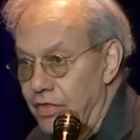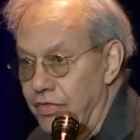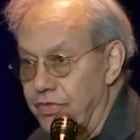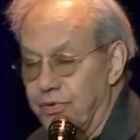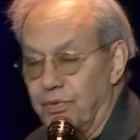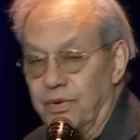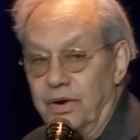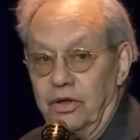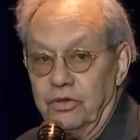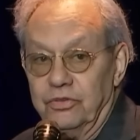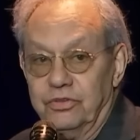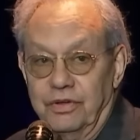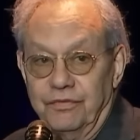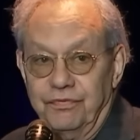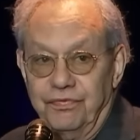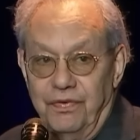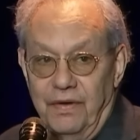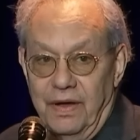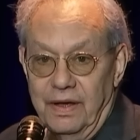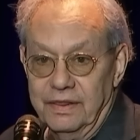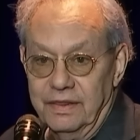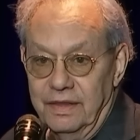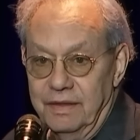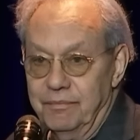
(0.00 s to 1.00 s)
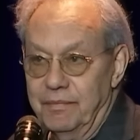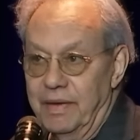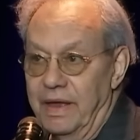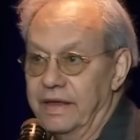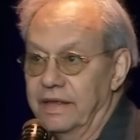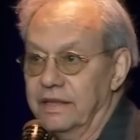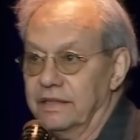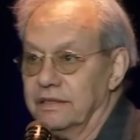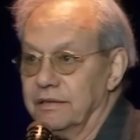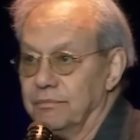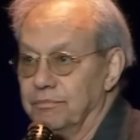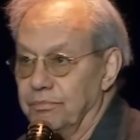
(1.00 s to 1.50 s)
thrilled to finally make
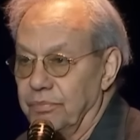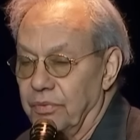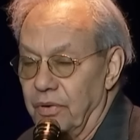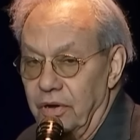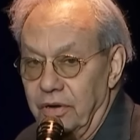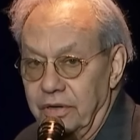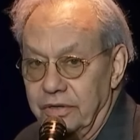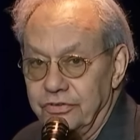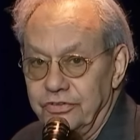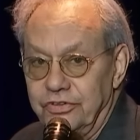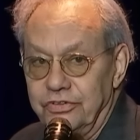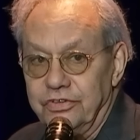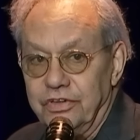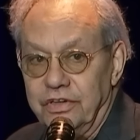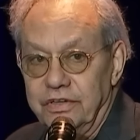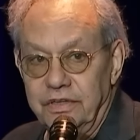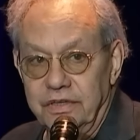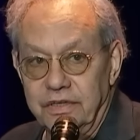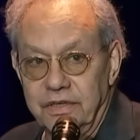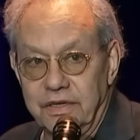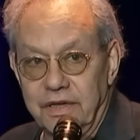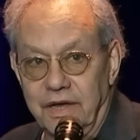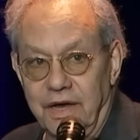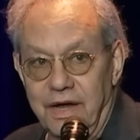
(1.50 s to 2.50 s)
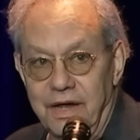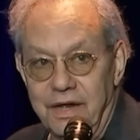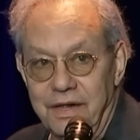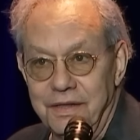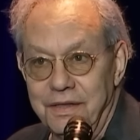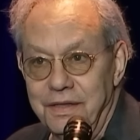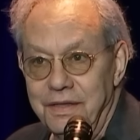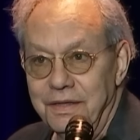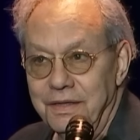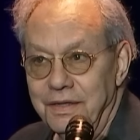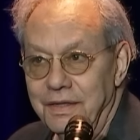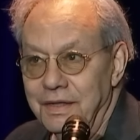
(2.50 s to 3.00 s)
it to Brooks, and uh,
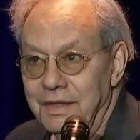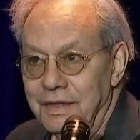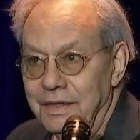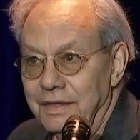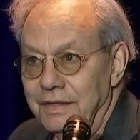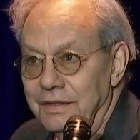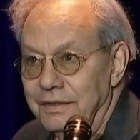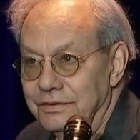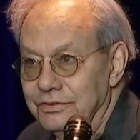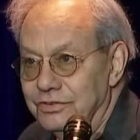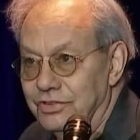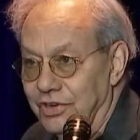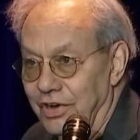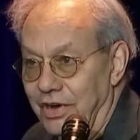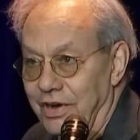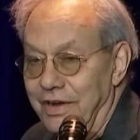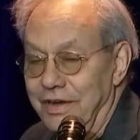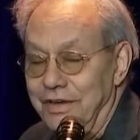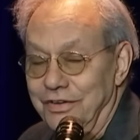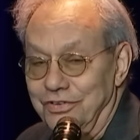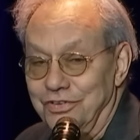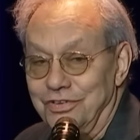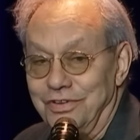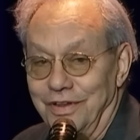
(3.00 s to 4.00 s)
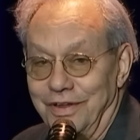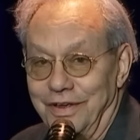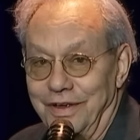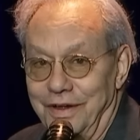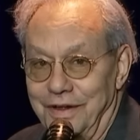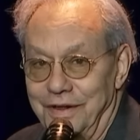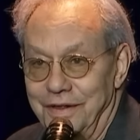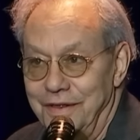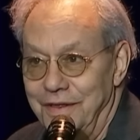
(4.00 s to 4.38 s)
seriously.